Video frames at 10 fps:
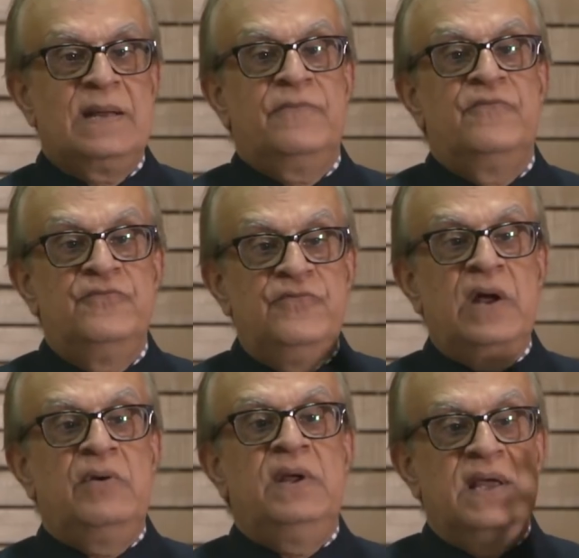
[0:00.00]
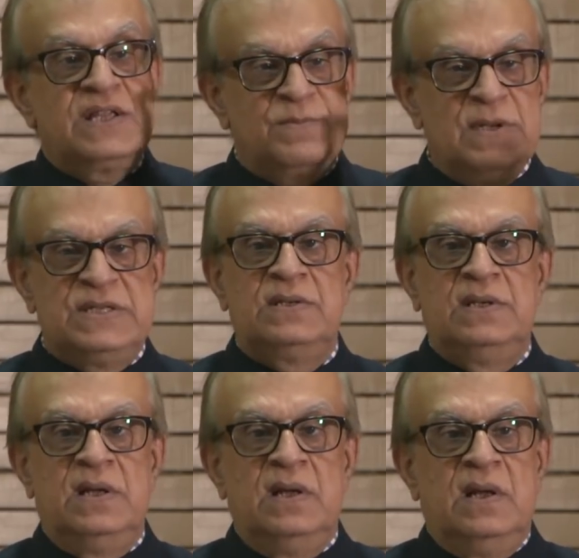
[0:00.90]
up very
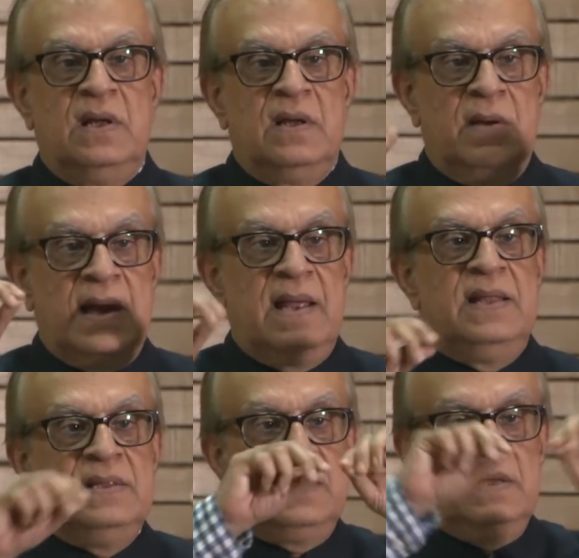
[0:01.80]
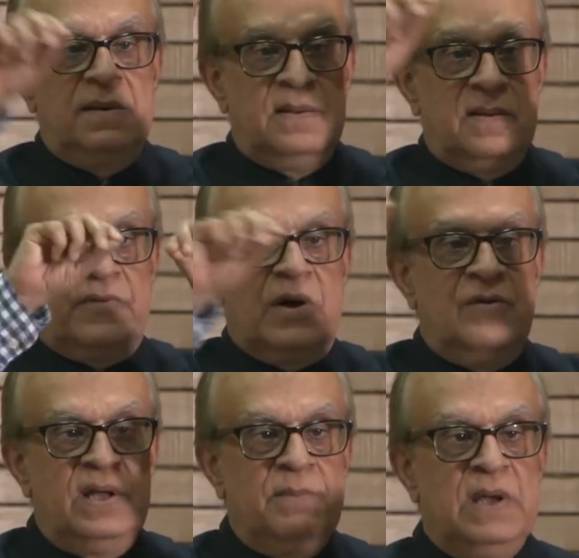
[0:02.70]
explicitly in the
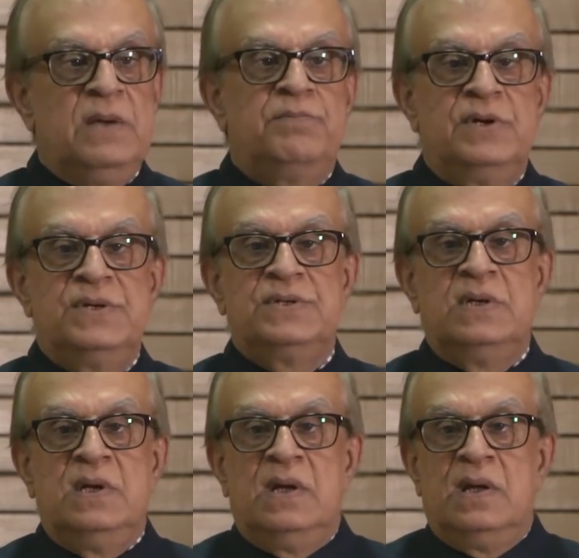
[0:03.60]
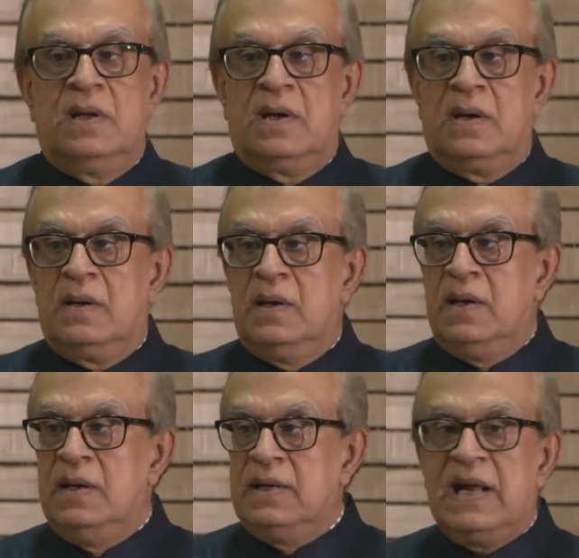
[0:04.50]
founding papers
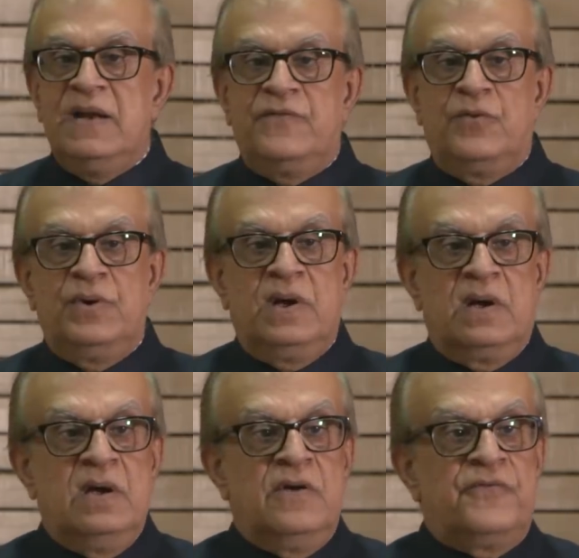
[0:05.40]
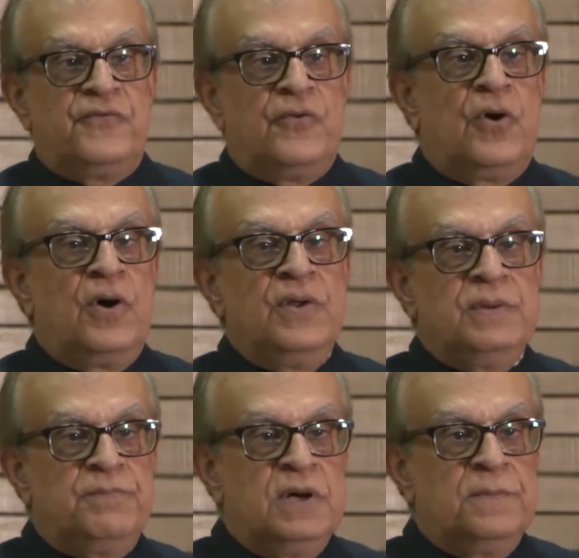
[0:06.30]
in California for
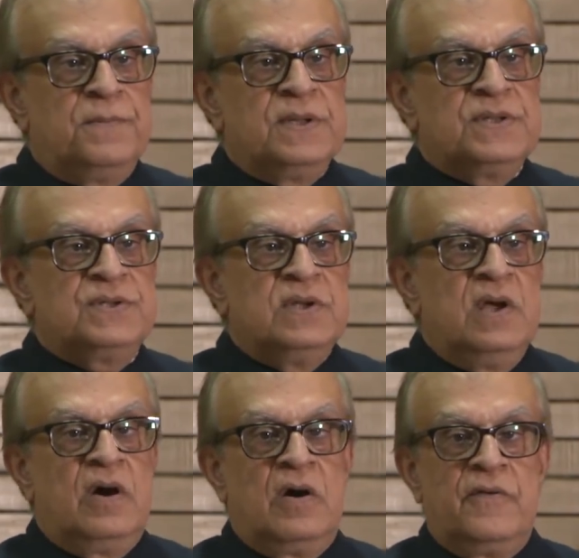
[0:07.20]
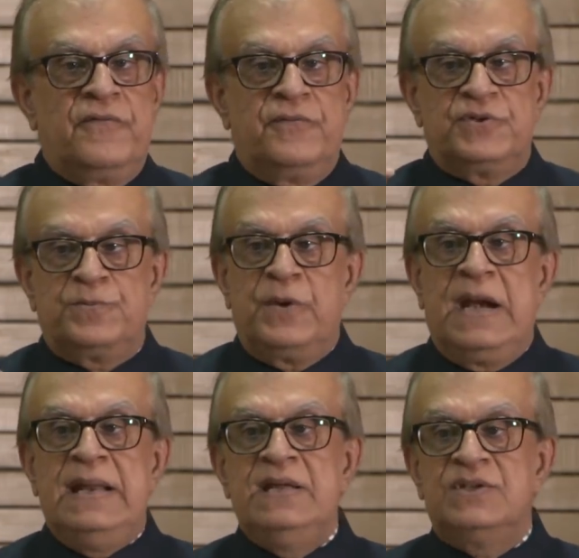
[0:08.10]
the purpose of
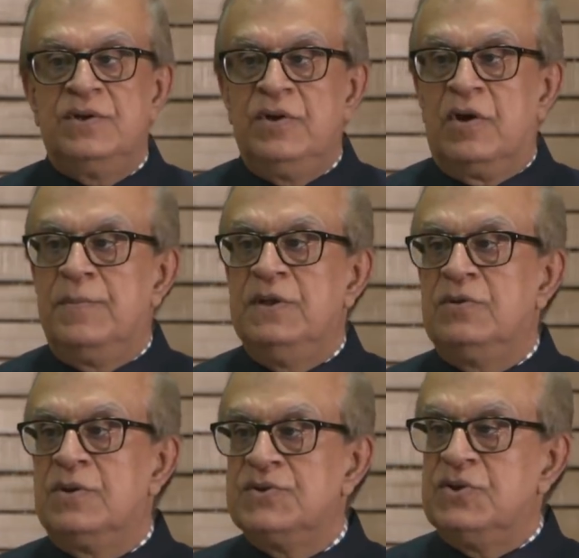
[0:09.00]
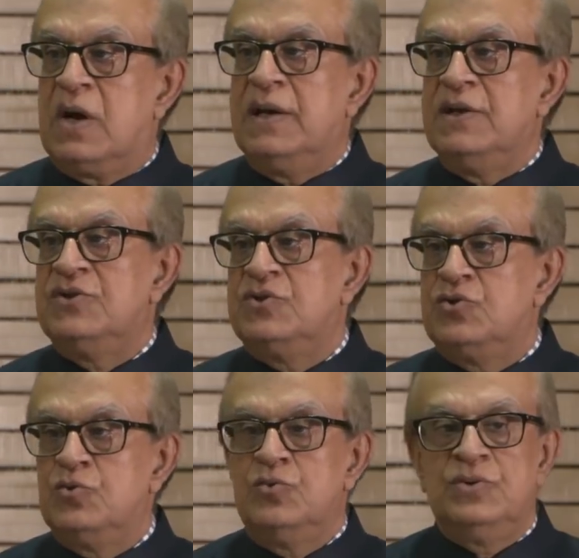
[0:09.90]
spreading Sri Aurobindo's knowledge
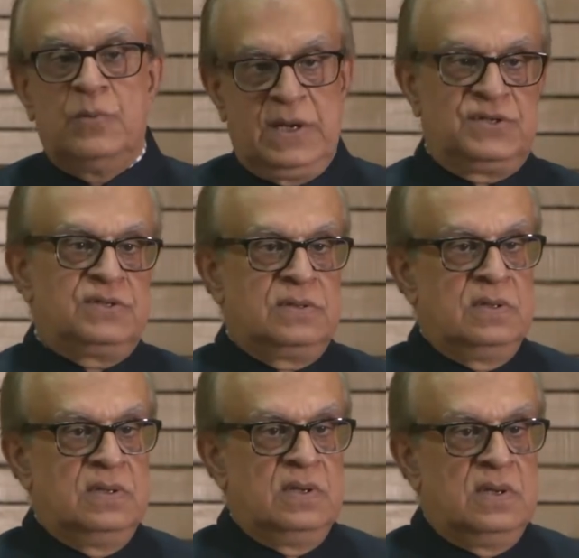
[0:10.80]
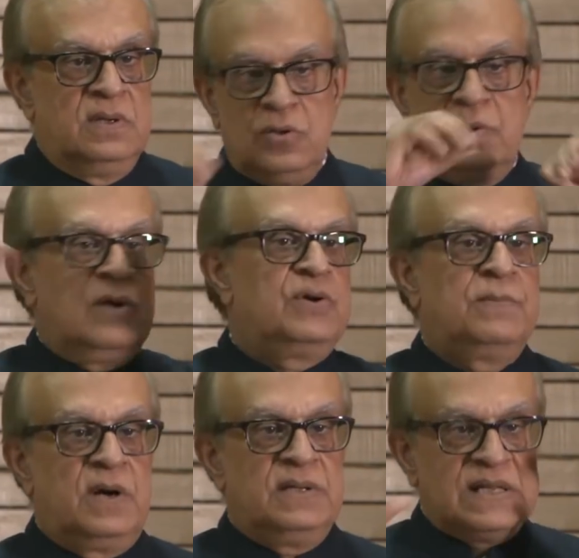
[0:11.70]
to the West. No doubt
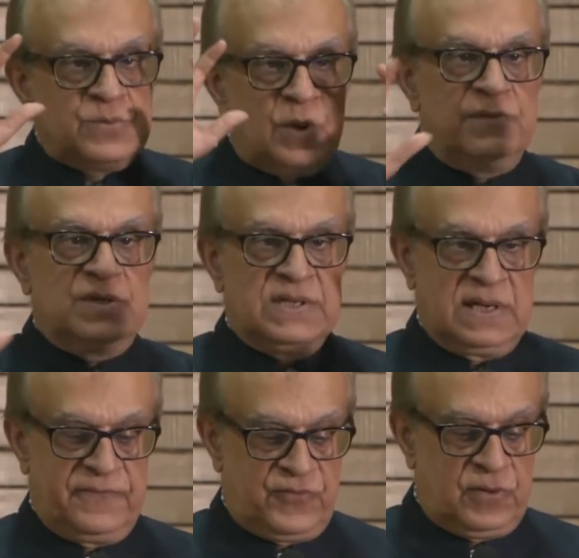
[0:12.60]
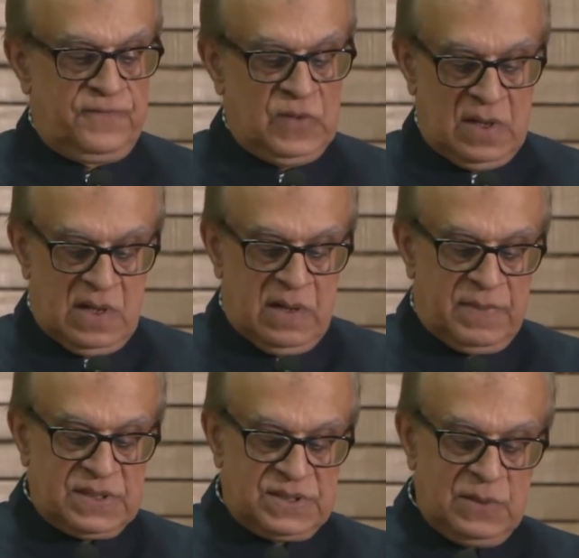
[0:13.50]
about it. That's what it was set up for.
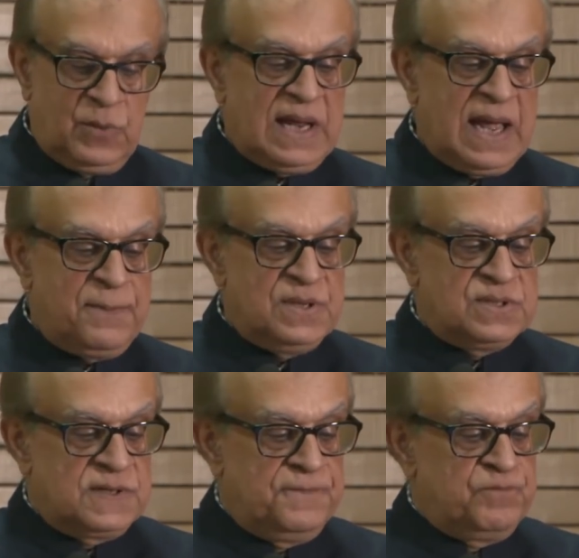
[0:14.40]
But see what happens